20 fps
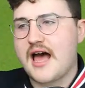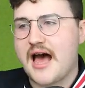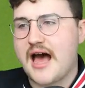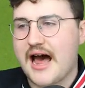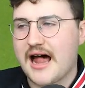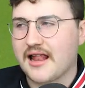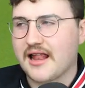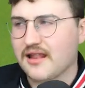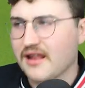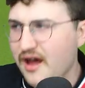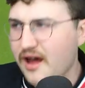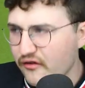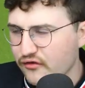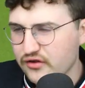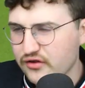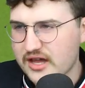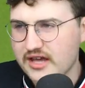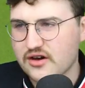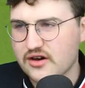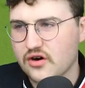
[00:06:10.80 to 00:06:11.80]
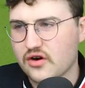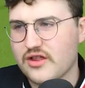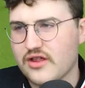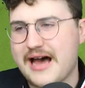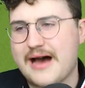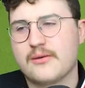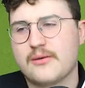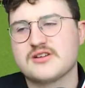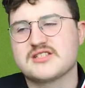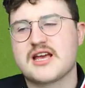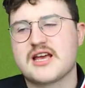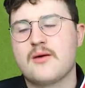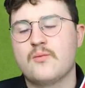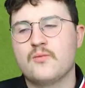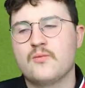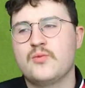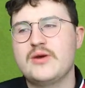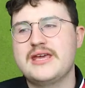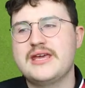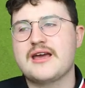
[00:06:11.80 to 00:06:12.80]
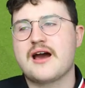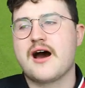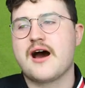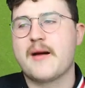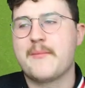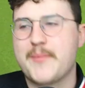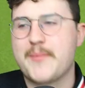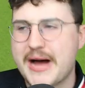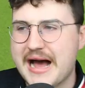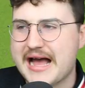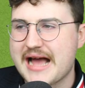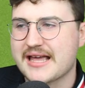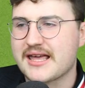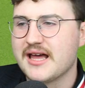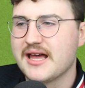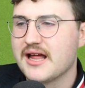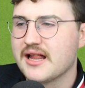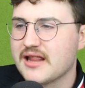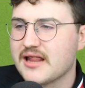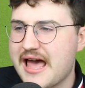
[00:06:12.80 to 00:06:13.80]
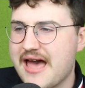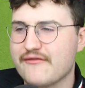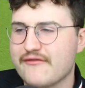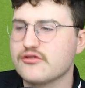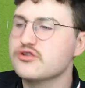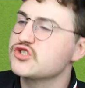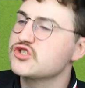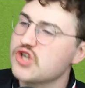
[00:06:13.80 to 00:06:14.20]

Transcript: a lovely goal that was, and we are back levels.